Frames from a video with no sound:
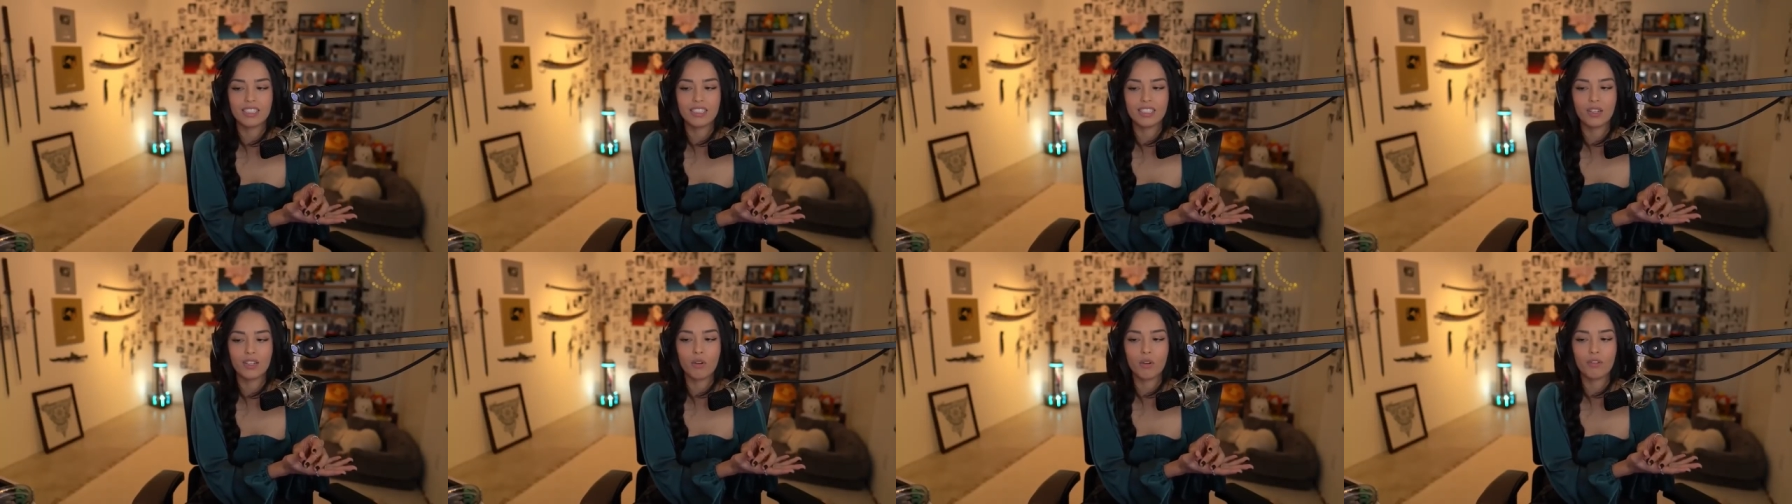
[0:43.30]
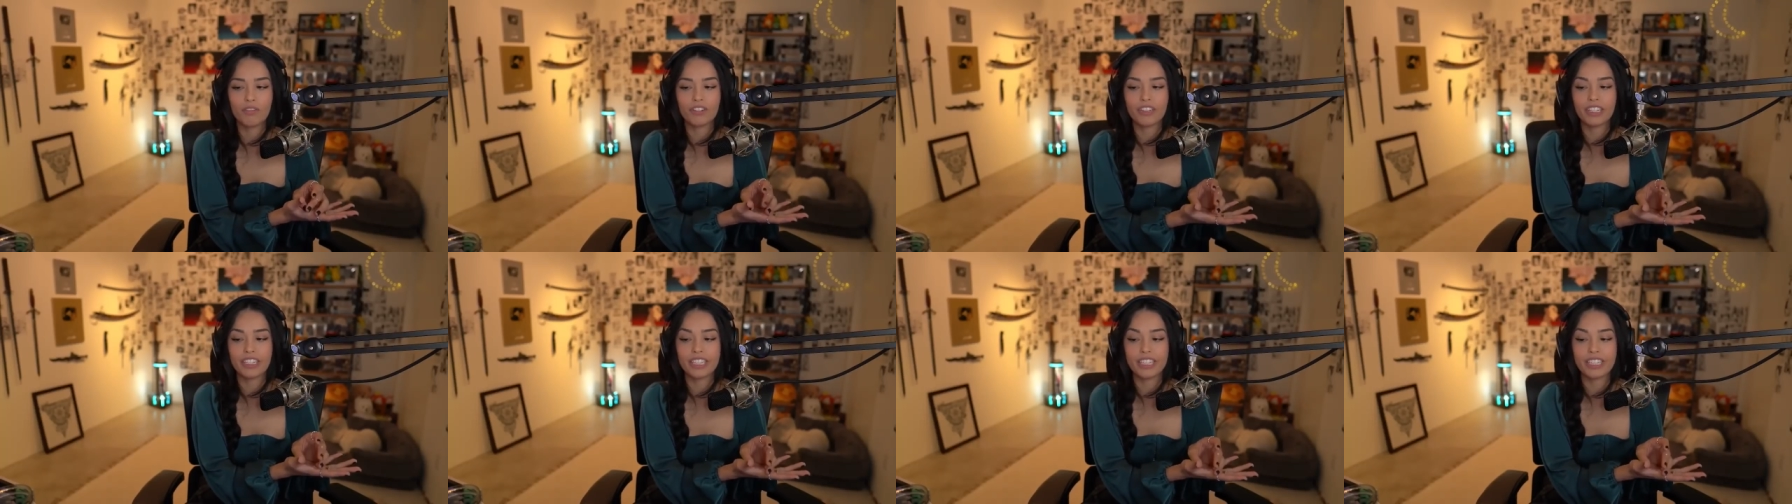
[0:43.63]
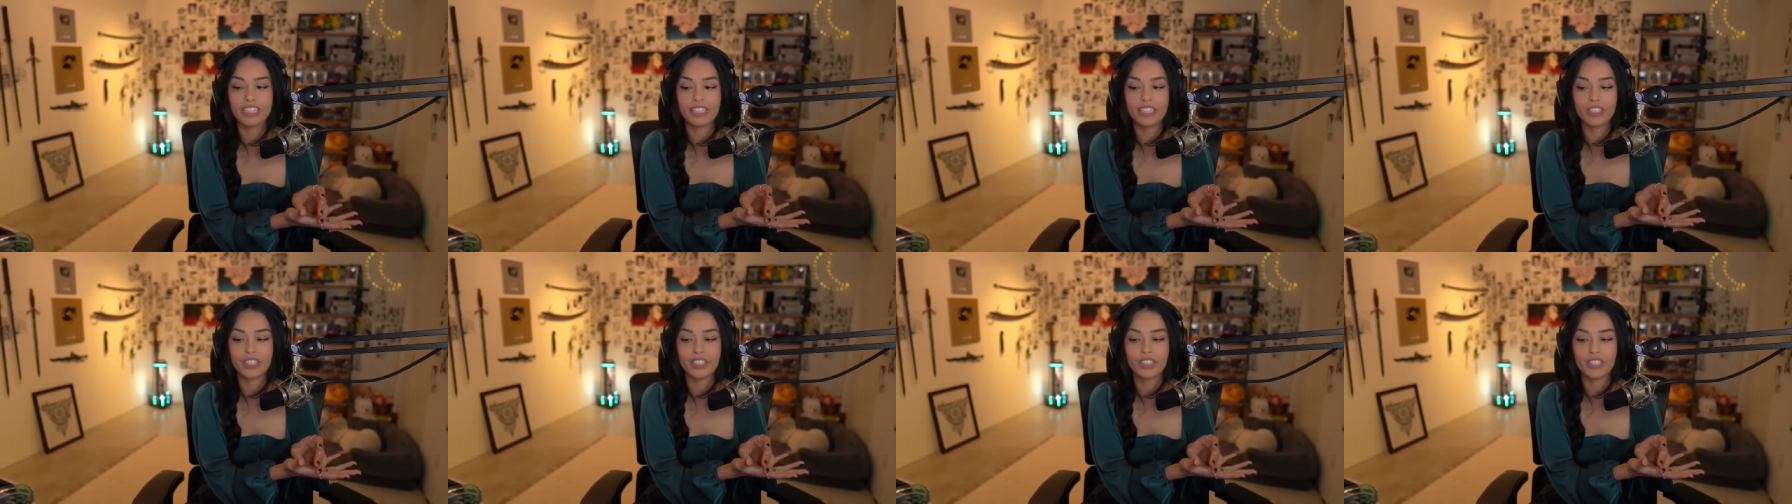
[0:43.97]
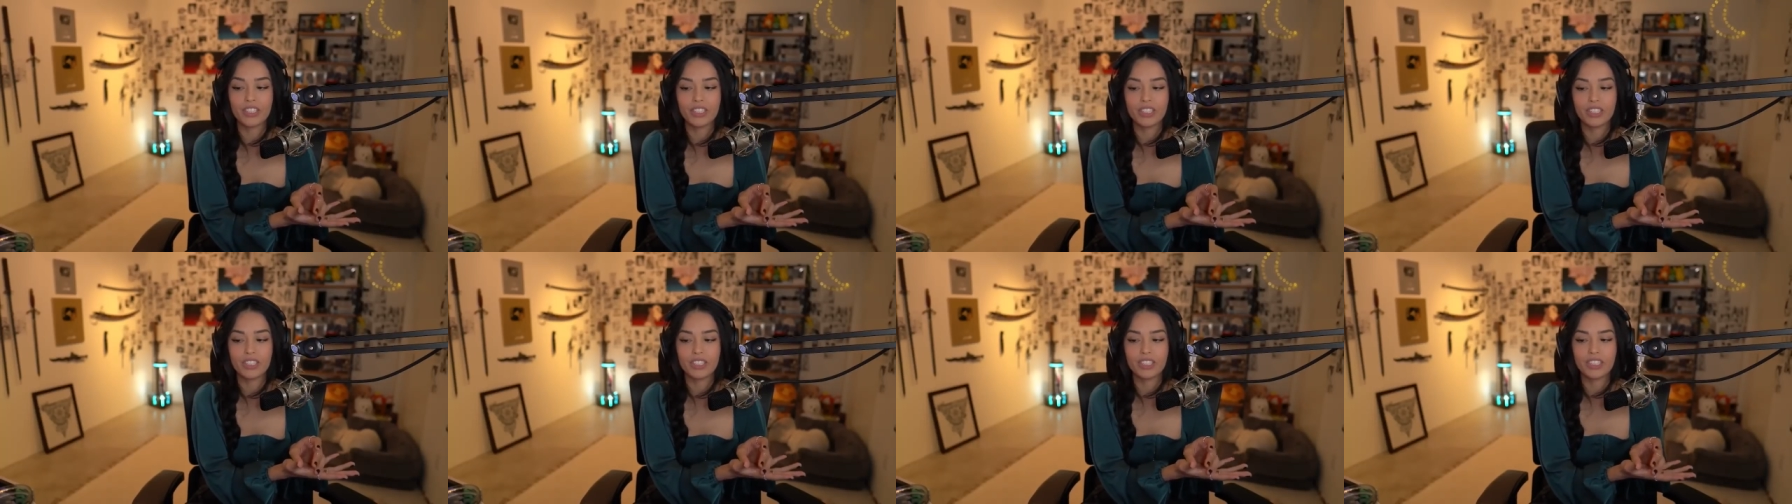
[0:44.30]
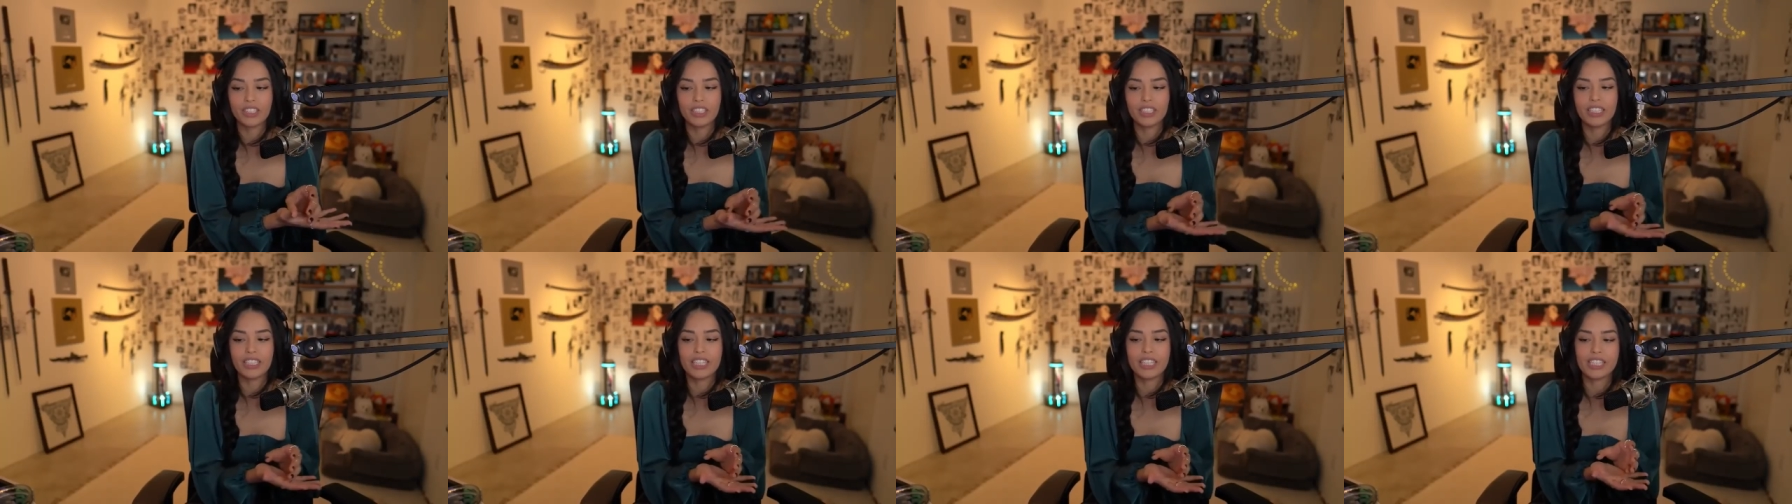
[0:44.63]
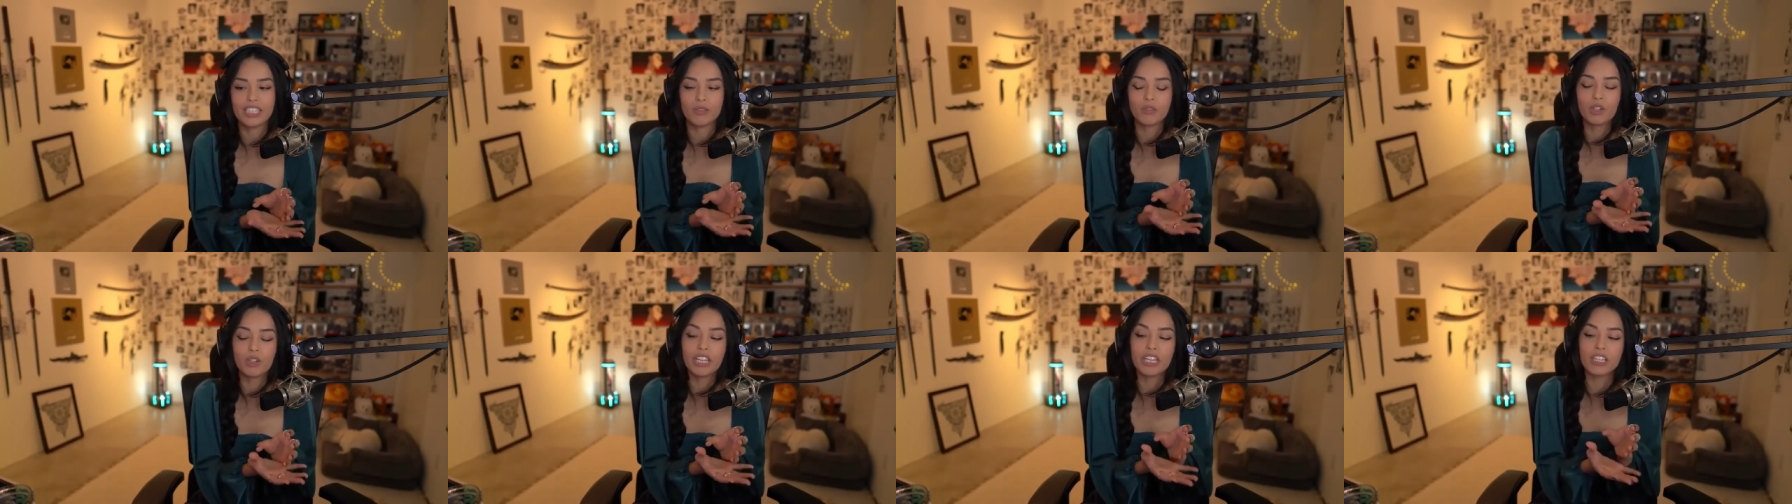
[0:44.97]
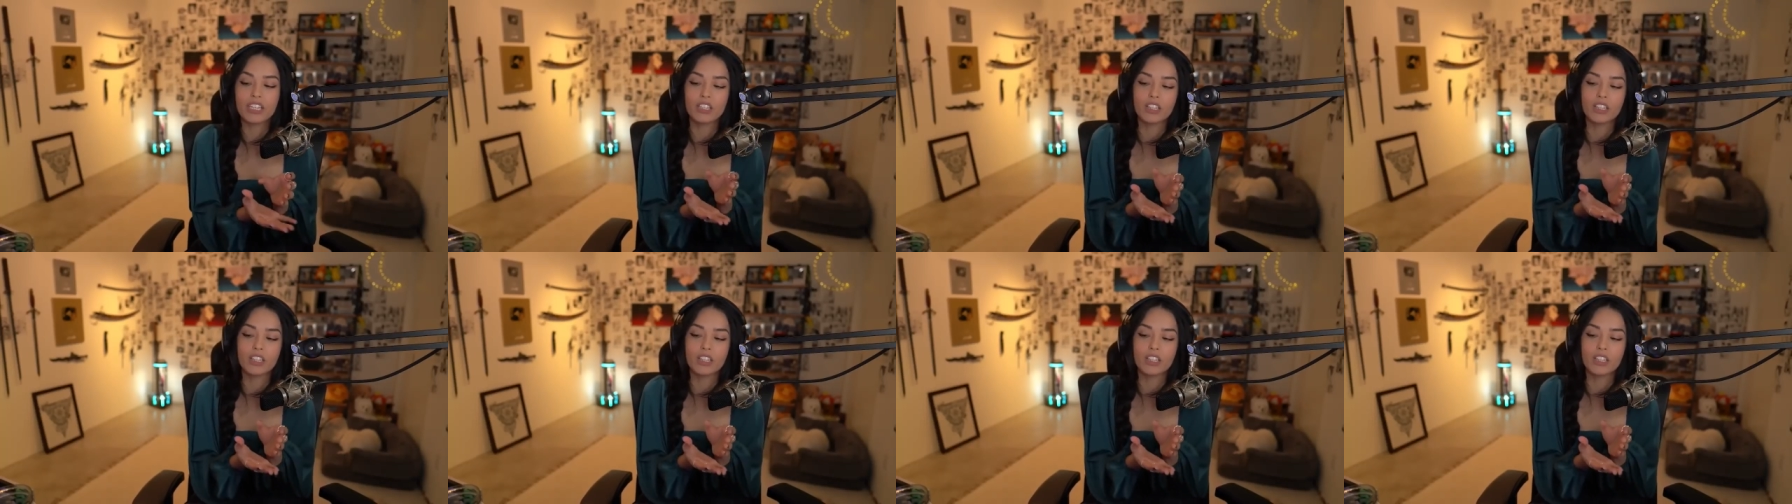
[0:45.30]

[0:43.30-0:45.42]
over here. He's really